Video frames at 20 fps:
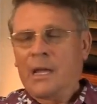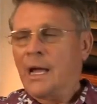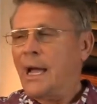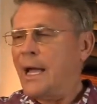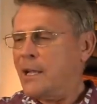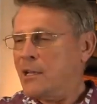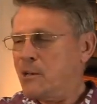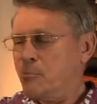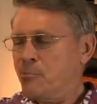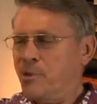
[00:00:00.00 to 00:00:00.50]

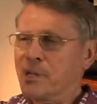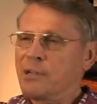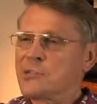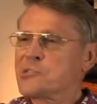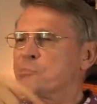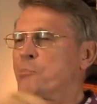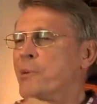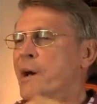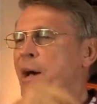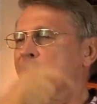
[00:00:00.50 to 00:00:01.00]
I could pick a
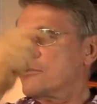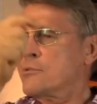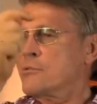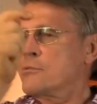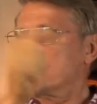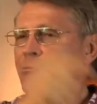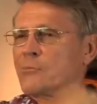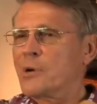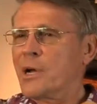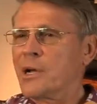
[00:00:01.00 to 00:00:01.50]
spot
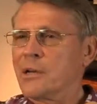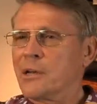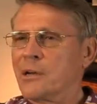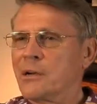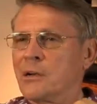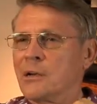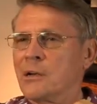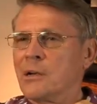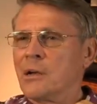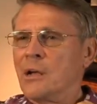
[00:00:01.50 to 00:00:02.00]
right
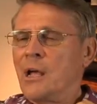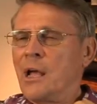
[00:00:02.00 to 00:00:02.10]
here